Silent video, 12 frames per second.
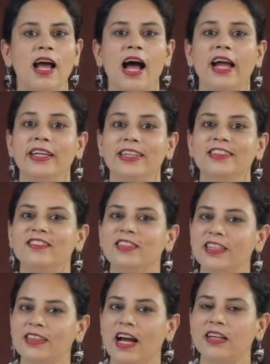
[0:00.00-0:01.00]
I can
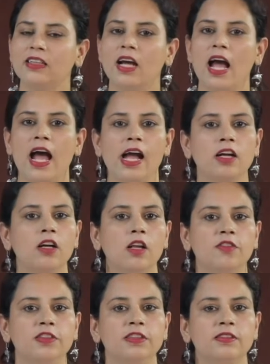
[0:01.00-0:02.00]
see that angle
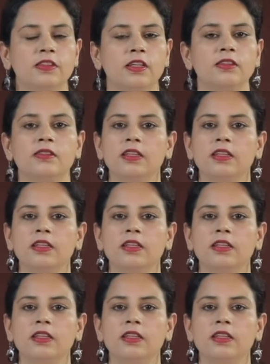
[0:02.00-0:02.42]
of incidence